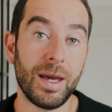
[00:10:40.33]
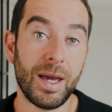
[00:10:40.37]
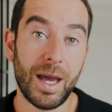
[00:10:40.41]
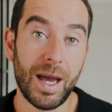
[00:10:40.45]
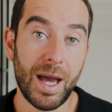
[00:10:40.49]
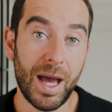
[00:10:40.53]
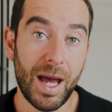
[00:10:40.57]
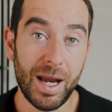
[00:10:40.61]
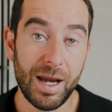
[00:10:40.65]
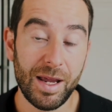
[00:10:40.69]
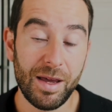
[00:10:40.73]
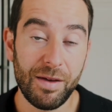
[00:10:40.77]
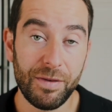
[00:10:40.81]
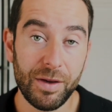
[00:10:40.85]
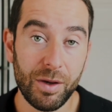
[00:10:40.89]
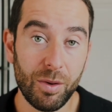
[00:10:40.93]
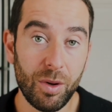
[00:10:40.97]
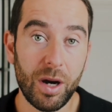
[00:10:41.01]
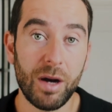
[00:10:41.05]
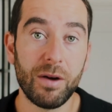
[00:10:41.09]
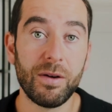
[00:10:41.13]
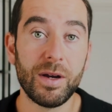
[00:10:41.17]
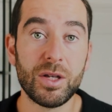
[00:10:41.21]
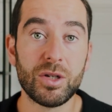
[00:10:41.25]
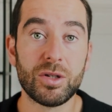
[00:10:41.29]
And if you
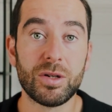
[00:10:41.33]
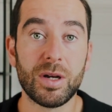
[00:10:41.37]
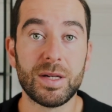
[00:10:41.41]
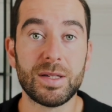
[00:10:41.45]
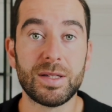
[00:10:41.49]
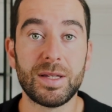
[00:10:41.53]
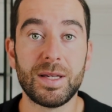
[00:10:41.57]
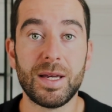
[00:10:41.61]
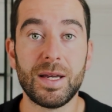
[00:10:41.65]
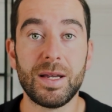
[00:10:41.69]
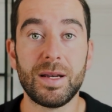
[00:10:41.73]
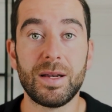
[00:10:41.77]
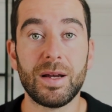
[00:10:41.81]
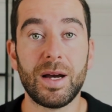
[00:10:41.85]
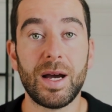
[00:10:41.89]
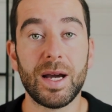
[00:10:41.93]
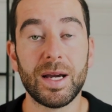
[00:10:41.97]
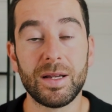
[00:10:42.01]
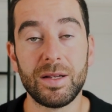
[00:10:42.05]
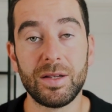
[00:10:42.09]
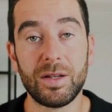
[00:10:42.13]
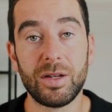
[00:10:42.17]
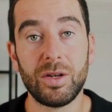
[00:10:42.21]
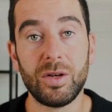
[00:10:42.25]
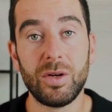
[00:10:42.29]
are interested, I
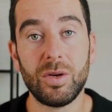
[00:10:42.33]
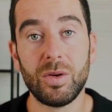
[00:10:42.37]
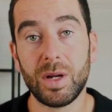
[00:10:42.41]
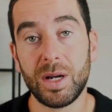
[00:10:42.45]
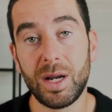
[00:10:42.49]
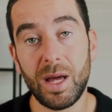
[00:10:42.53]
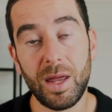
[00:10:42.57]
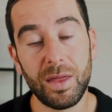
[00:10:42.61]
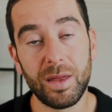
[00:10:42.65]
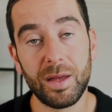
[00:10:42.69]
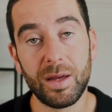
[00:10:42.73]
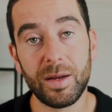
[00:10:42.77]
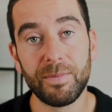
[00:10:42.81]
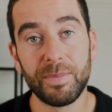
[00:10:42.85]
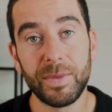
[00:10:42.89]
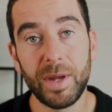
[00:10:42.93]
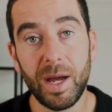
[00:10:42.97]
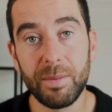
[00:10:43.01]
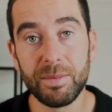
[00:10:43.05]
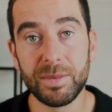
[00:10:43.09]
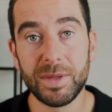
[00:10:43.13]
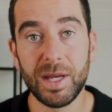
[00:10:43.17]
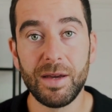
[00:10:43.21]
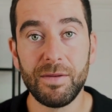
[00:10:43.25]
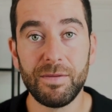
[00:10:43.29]
can do another
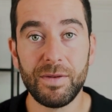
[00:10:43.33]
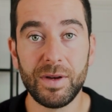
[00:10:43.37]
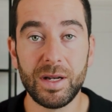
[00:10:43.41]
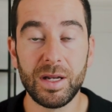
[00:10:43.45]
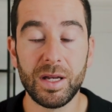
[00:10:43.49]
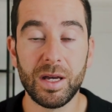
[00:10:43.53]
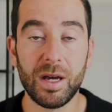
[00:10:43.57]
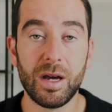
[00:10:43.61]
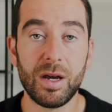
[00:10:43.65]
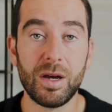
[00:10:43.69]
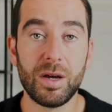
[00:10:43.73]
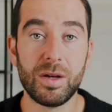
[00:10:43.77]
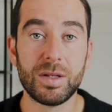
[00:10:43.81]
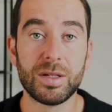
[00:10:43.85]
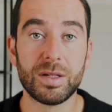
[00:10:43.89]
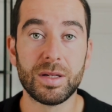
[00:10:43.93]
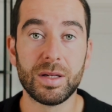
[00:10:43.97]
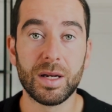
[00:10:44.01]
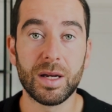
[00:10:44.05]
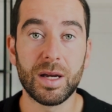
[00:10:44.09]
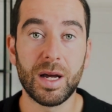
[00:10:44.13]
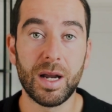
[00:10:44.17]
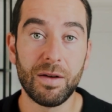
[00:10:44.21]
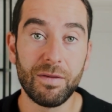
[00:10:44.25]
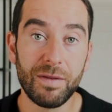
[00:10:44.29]
update video
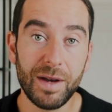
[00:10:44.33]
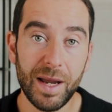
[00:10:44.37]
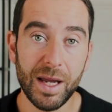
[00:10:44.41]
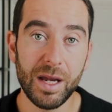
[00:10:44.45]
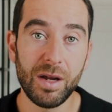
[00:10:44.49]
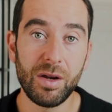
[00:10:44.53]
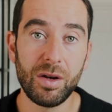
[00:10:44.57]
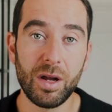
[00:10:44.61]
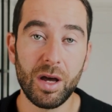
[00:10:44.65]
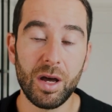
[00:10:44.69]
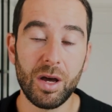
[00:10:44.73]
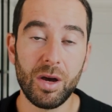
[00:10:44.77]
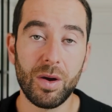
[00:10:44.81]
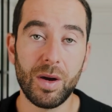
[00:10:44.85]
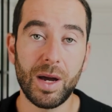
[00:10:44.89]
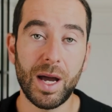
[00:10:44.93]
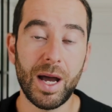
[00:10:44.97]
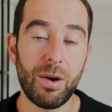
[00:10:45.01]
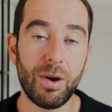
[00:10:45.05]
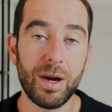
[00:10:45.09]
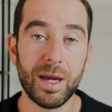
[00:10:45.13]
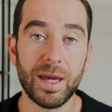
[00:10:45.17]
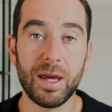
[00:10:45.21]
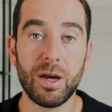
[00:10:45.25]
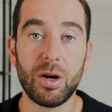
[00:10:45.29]
to kind of let you know
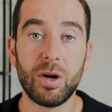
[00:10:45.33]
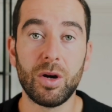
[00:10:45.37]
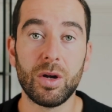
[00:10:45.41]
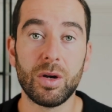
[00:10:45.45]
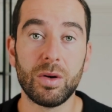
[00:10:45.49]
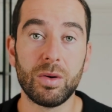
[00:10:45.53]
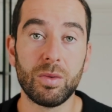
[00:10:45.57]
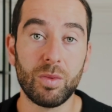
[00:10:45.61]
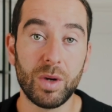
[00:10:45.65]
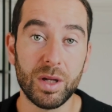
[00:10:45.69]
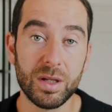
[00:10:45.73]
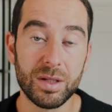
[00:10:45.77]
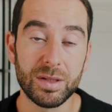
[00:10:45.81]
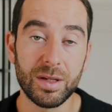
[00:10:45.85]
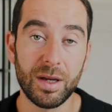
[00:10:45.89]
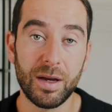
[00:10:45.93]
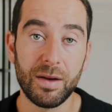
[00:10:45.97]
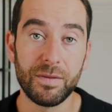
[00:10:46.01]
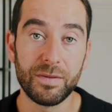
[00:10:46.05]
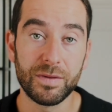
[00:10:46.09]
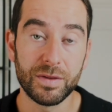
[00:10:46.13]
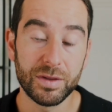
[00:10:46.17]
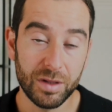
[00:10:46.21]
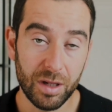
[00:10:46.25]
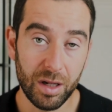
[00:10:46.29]
how I get on once
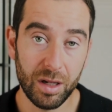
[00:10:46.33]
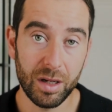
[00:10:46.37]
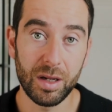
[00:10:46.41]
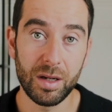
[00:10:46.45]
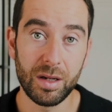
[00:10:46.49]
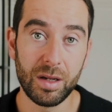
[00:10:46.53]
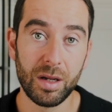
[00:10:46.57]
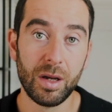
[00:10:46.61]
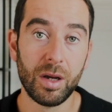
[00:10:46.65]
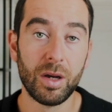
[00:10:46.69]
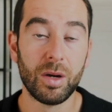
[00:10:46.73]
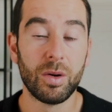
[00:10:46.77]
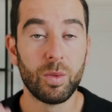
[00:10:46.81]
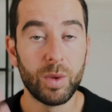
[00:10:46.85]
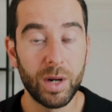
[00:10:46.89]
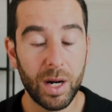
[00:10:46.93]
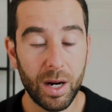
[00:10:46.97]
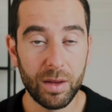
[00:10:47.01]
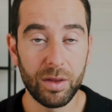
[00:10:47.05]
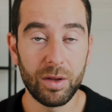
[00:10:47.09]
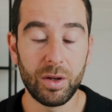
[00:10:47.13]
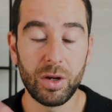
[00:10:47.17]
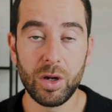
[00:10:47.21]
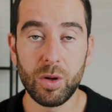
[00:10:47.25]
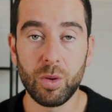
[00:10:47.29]
I've started
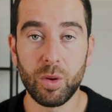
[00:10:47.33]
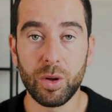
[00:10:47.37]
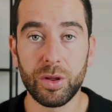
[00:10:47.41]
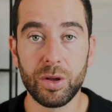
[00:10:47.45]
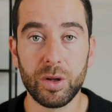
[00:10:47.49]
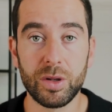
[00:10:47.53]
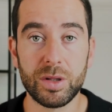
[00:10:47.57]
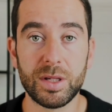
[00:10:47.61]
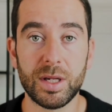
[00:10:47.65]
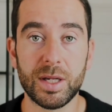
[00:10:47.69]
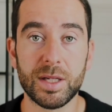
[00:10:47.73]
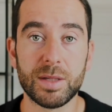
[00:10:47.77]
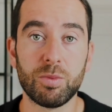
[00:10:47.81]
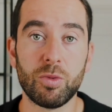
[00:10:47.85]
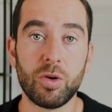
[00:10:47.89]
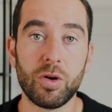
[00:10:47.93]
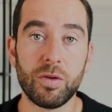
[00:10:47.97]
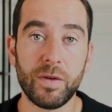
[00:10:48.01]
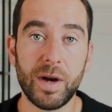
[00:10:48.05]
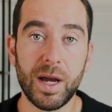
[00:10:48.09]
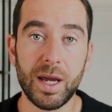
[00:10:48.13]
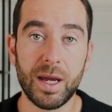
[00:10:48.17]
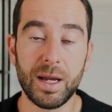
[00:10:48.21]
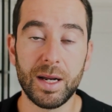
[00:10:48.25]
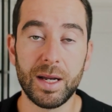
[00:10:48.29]
wearing the new orthotics more
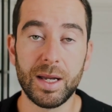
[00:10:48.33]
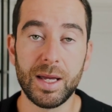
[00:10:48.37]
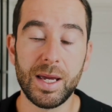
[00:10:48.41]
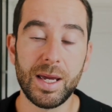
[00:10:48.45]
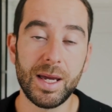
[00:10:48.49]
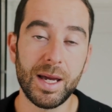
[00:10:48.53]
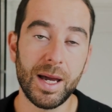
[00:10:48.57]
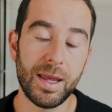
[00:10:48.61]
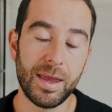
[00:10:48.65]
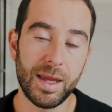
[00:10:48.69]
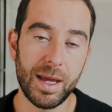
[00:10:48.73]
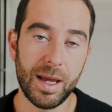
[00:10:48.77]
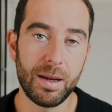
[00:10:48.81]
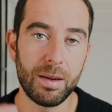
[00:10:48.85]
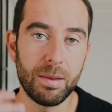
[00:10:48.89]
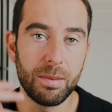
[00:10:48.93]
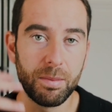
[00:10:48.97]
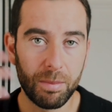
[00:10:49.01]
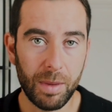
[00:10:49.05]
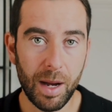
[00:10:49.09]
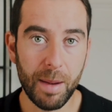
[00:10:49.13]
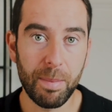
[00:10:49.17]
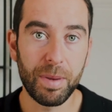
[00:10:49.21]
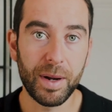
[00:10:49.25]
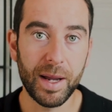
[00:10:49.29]
regularly, and then
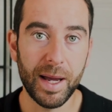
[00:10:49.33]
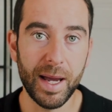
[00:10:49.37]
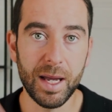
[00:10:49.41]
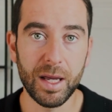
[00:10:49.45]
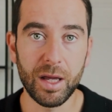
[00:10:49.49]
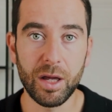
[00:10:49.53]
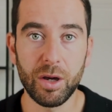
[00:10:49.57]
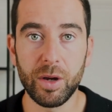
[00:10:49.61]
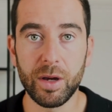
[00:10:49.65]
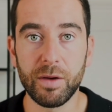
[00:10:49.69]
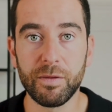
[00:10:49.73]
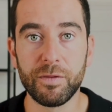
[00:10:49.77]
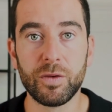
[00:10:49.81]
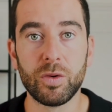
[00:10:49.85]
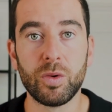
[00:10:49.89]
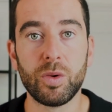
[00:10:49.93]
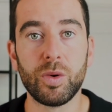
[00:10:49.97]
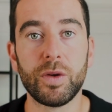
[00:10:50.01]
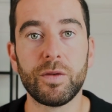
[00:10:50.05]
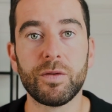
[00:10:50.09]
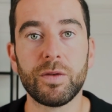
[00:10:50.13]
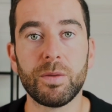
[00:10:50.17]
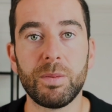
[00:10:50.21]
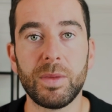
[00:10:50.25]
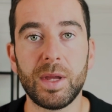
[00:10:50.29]
my plan going
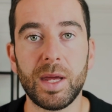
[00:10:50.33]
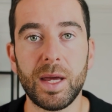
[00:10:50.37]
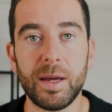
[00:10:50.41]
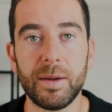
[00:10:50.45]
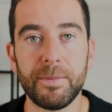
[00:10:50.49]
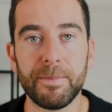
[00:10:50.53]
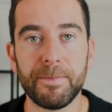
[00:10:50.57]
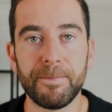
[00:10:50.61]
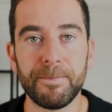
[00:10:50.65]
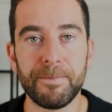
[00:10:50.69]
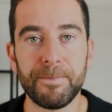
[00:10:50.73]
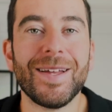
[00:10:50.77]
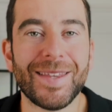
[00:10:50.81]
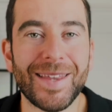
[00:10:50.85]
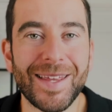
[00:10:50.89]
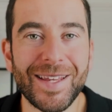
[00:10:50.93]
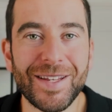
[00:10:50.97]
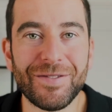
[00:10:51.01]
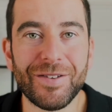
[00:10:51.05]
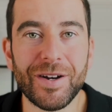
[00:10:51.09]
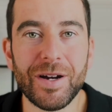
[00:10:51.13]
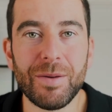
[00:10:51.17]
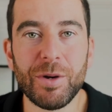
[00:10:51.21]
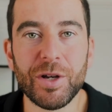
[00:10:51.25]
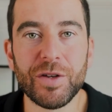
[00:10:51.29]
forwards from there. Thanks
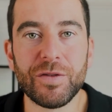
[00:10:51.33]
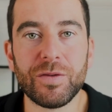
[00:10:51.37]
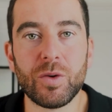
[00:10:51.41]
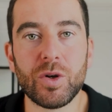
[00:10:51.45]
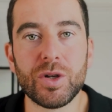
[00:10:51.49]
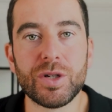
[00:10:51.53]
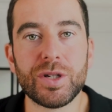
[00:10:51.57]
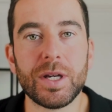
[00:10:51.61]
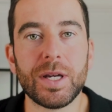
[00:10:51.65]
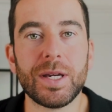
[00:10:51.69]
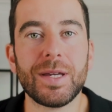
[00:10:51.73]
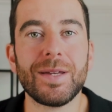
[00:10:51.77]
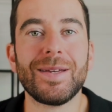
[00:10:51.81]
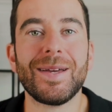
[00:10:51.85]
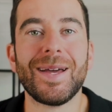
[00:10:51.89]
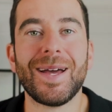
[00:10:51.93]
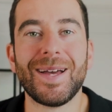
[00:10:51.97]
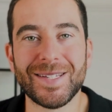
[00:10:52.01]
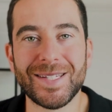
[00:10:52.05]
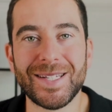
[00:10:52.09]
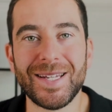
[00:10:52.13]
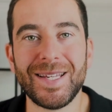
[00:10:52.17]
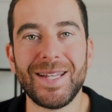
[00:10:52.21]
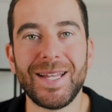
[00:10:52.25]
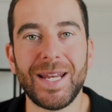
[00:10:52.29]
very much for watching.
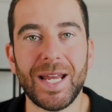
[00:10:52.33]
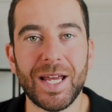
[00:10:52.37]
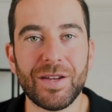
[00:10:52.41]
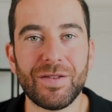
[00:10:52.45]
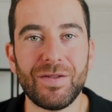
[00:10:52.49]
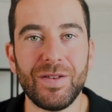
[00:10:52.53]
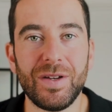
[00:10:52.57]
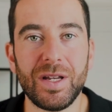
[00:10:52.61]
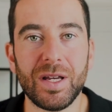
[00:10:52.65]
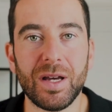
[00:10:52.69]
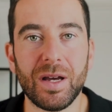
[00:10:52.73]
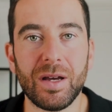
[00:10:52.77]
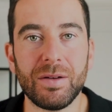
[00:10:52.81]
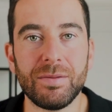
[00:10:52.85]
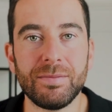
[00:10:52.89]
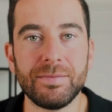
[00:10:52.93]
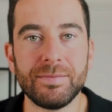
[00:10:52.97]
I'll see you in the next video.